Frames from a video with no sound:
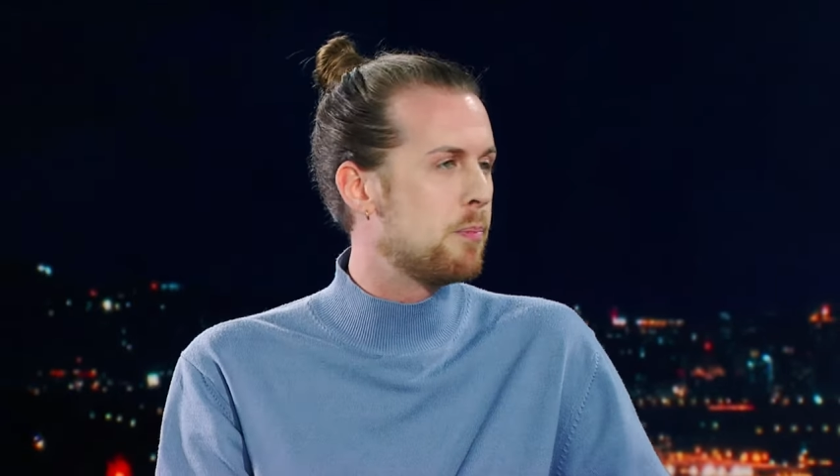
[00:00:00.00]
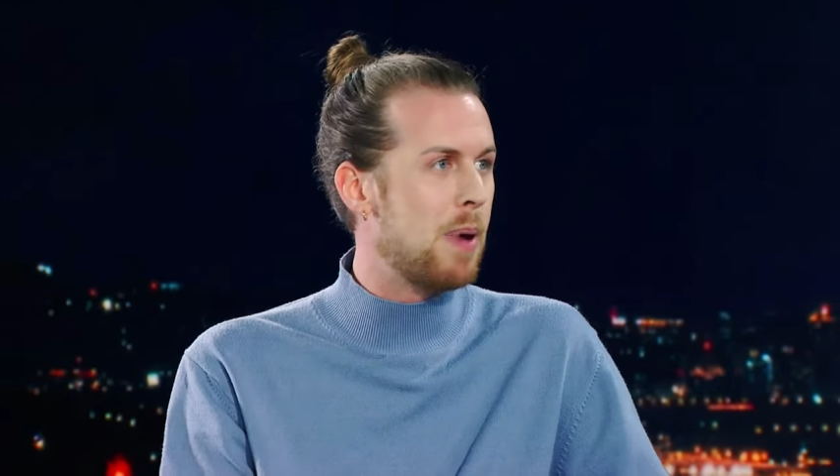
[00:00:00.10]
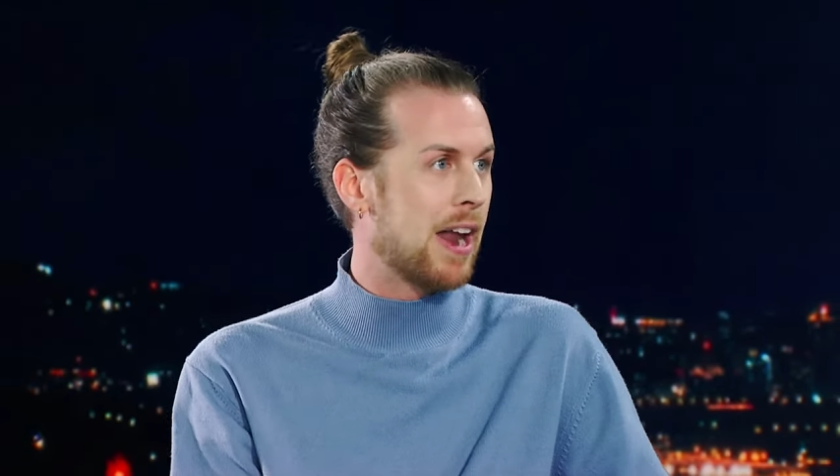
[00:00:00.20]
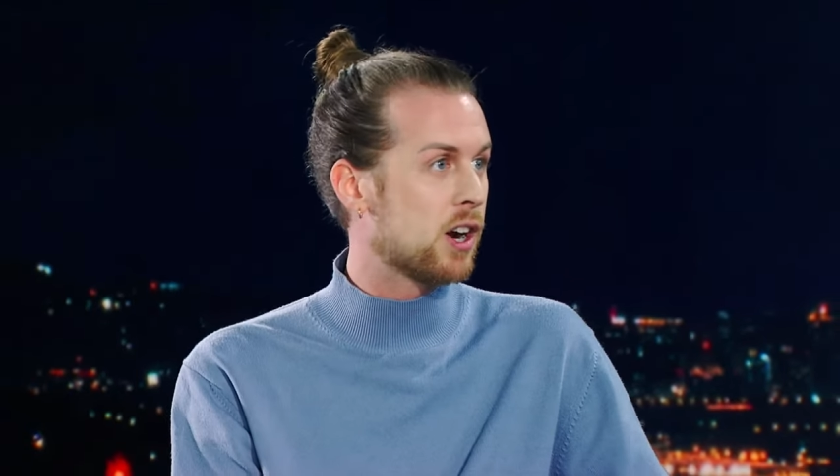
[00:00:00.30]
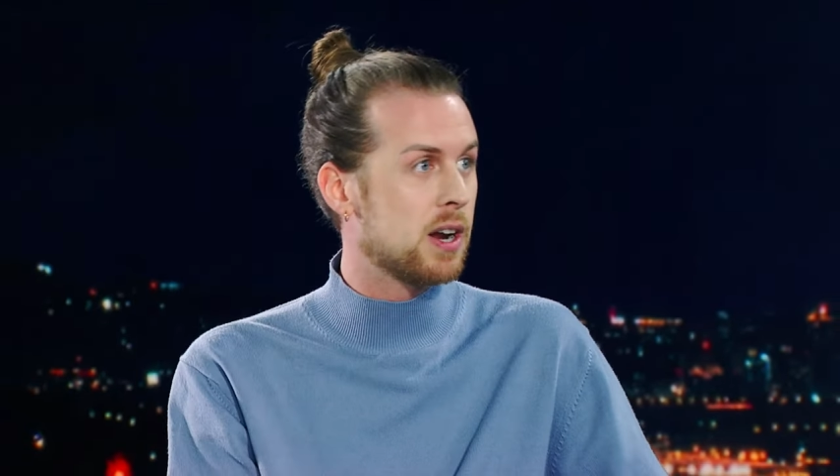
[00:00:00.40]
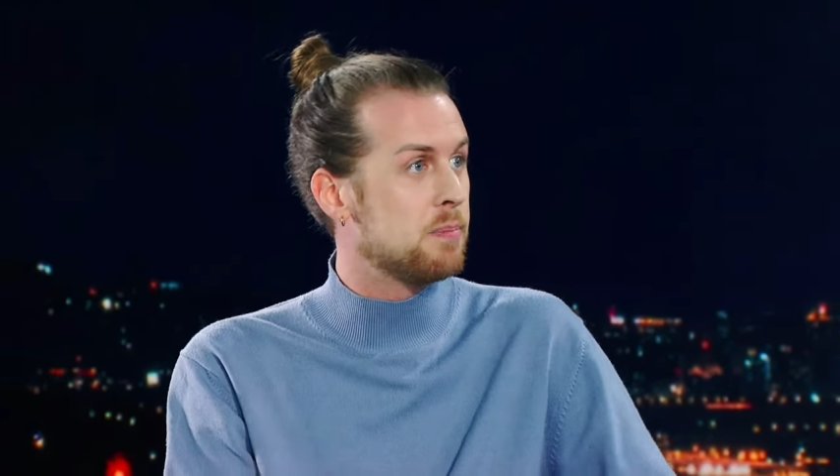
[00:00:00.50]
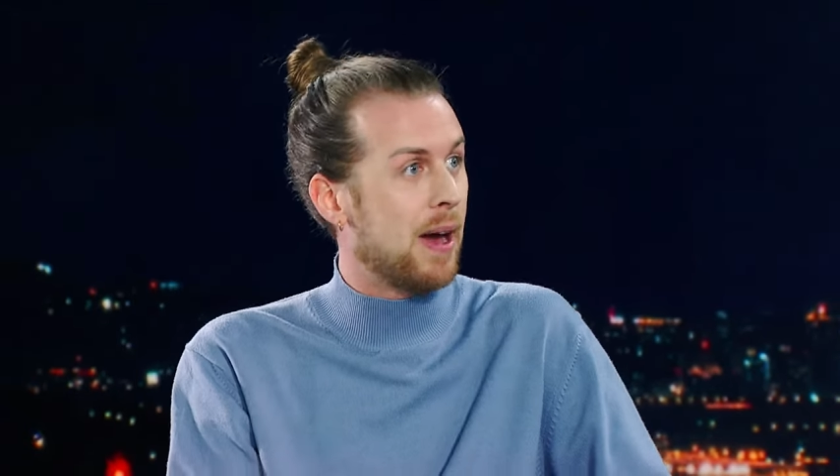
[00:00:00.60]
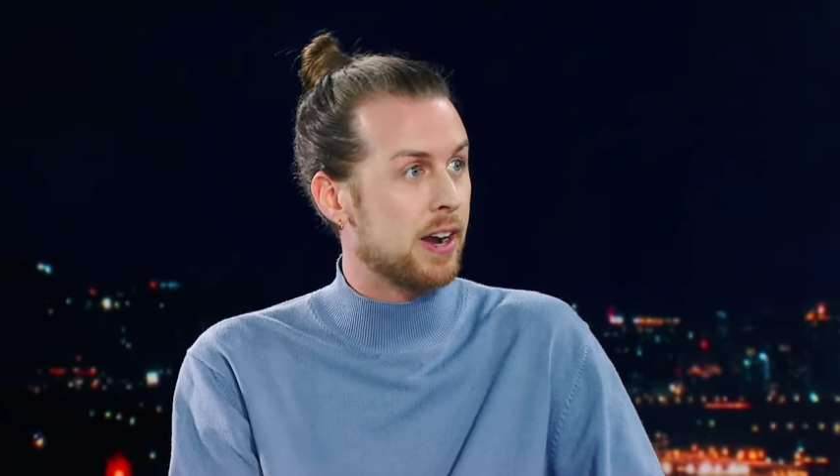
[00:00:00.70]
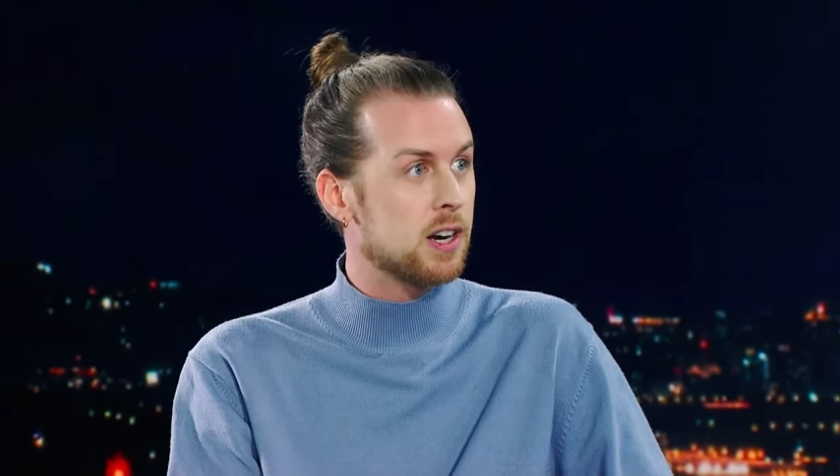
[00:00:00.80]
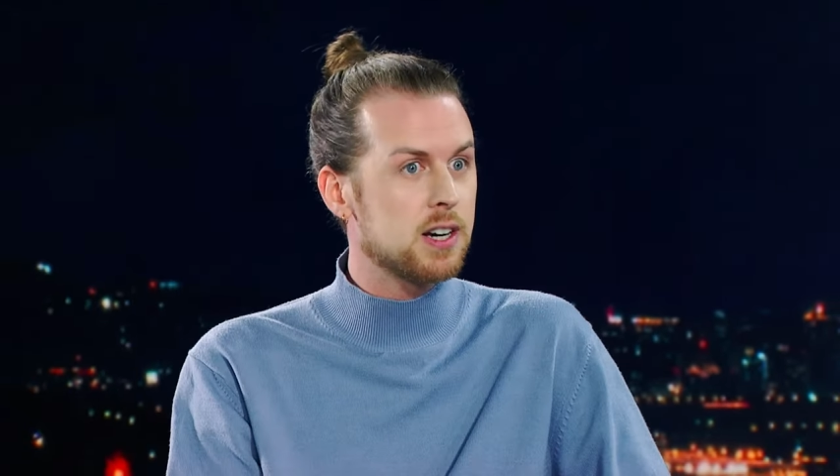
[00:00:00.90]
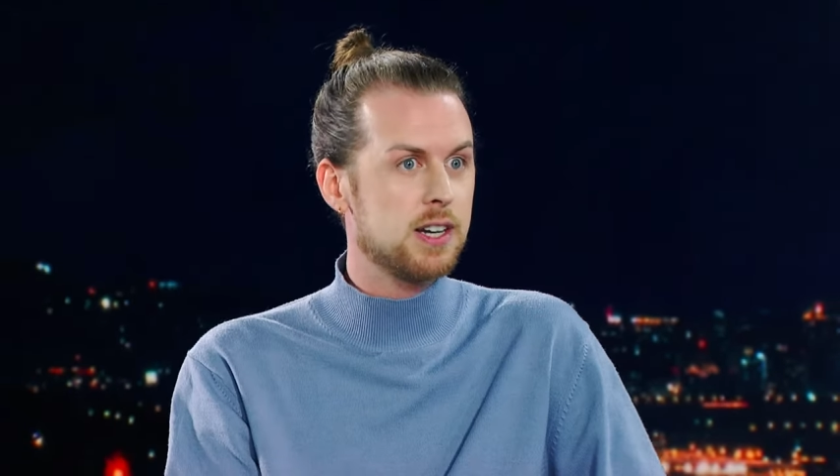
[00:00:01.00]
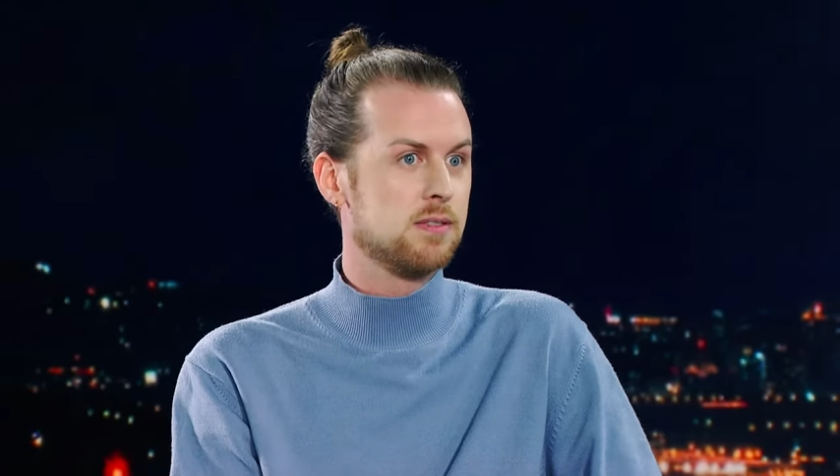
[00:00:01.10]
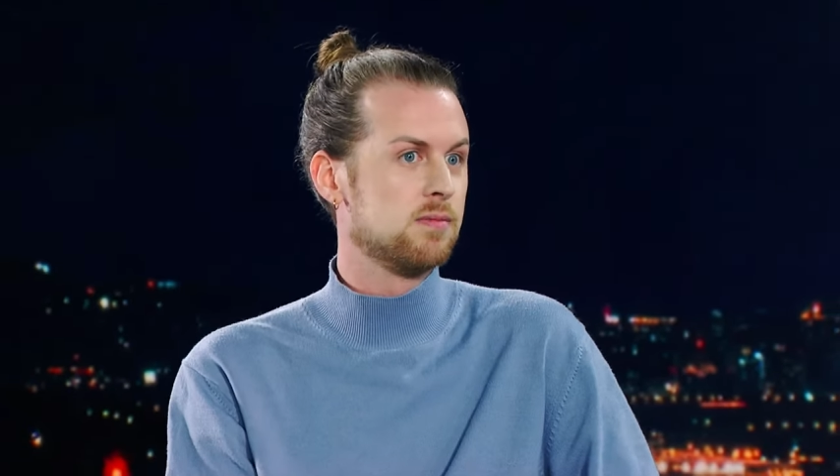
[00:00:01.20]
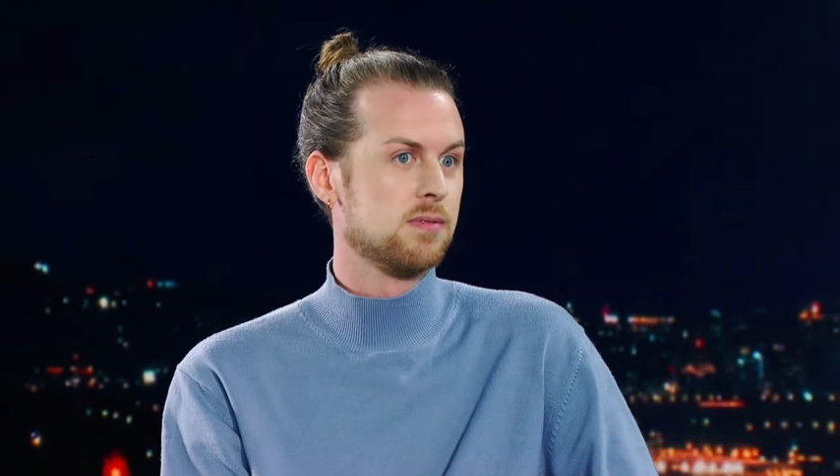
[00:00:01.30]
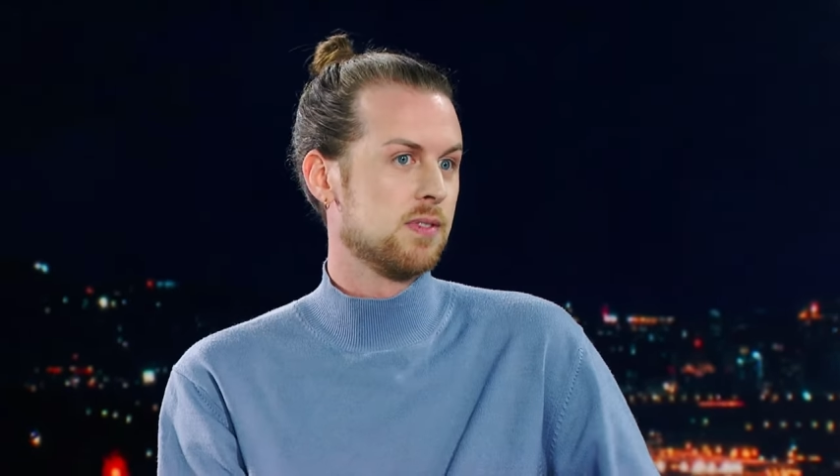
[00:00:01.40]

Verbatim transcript: better and better. And